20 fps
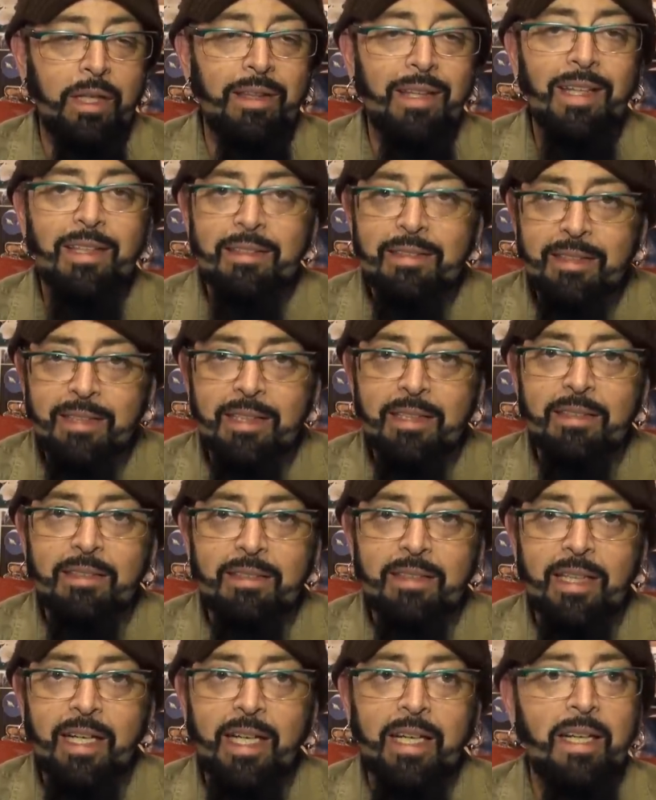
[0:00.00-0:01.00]
They'll still
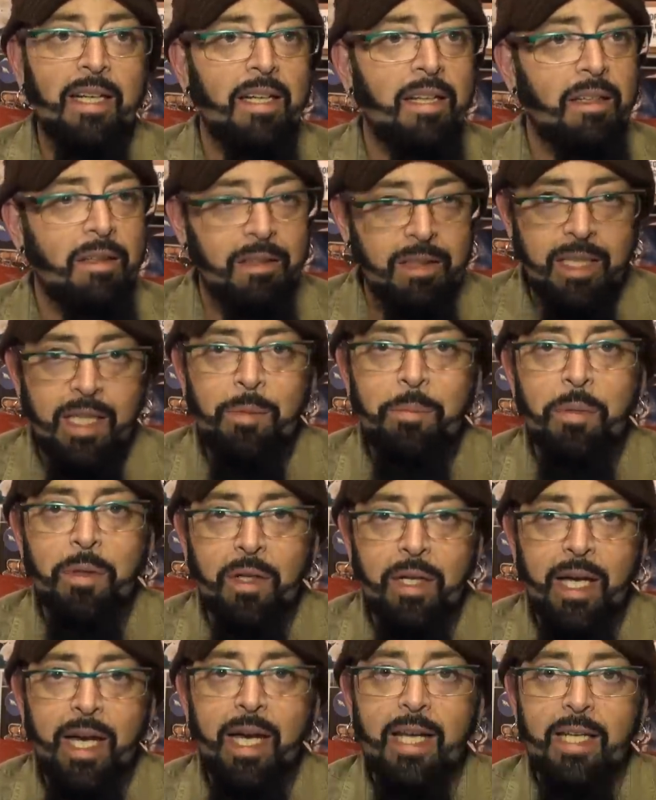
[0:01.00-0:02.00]
say, keep your
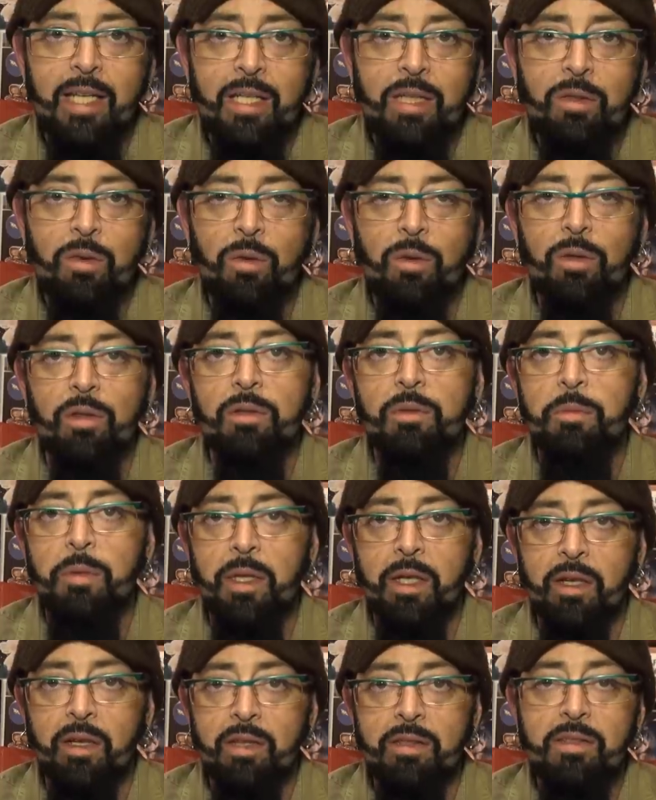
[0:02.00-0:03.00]
cat indoors,
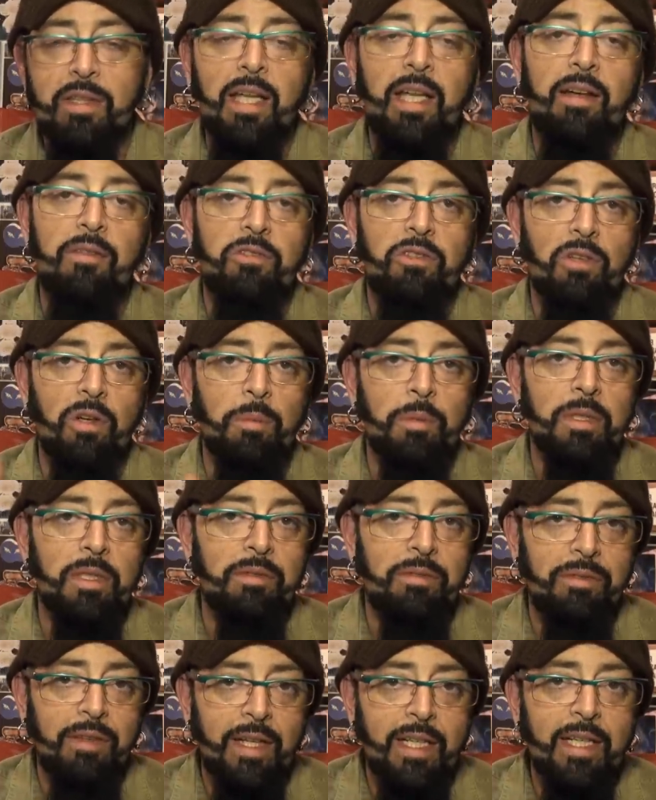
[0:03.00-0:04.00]
because they have trouble
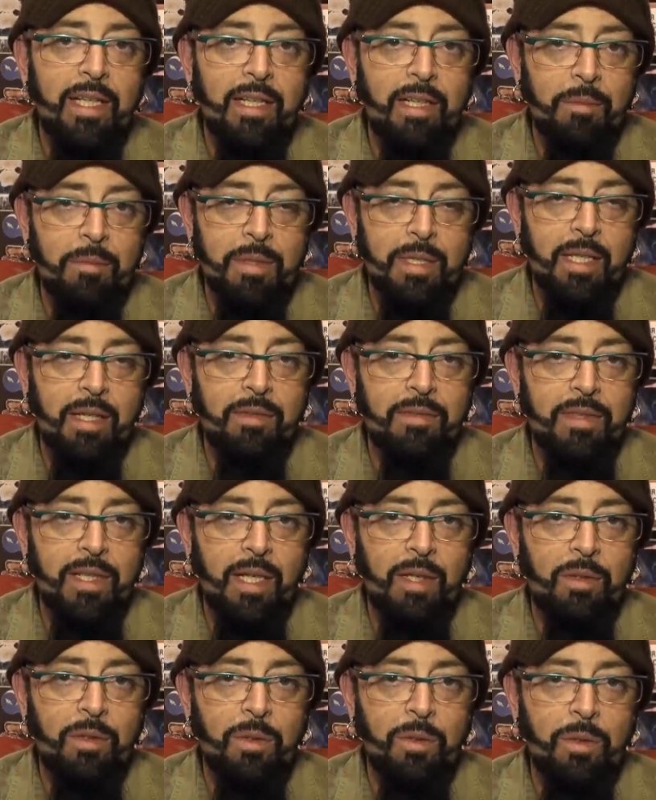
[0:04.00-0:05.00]
defending themselves
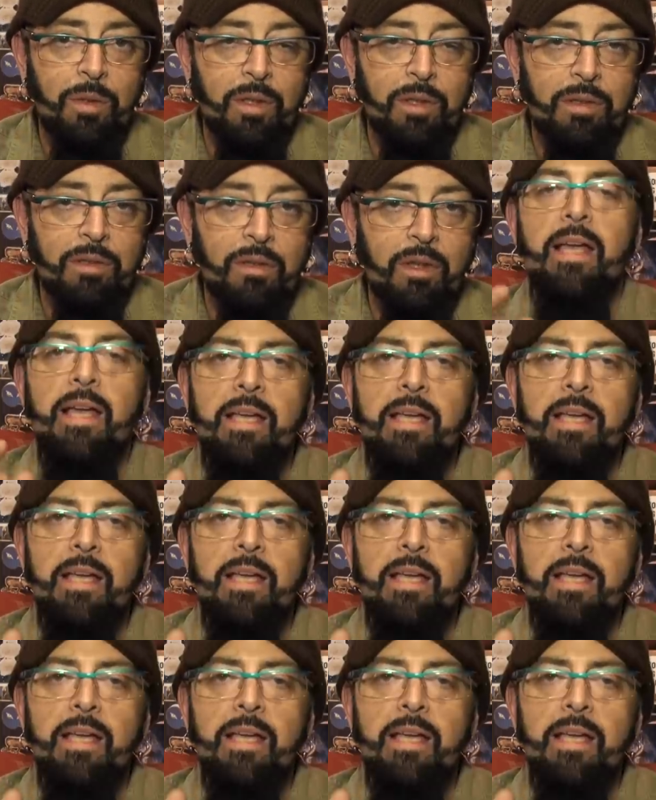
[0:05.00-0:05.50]
outdoors.